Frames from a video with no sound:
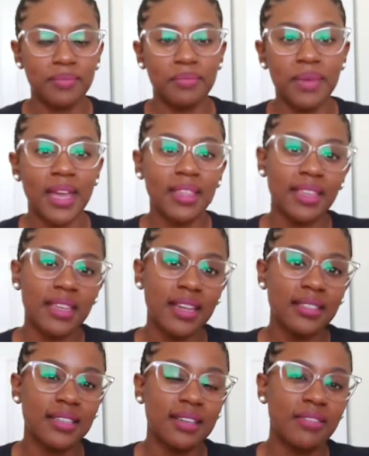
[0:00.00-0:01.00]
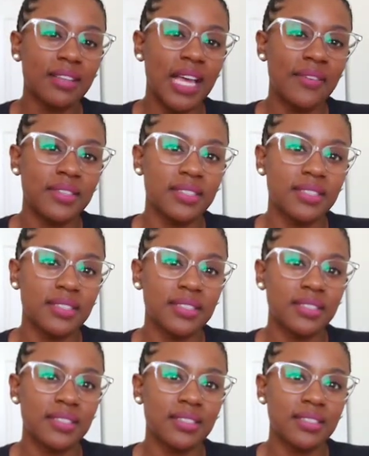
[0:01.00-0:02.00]
back then I didn't really have
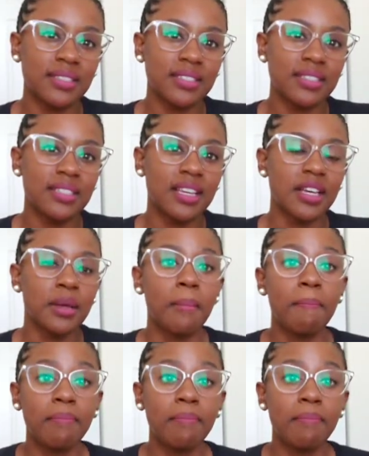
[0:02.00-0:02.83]
the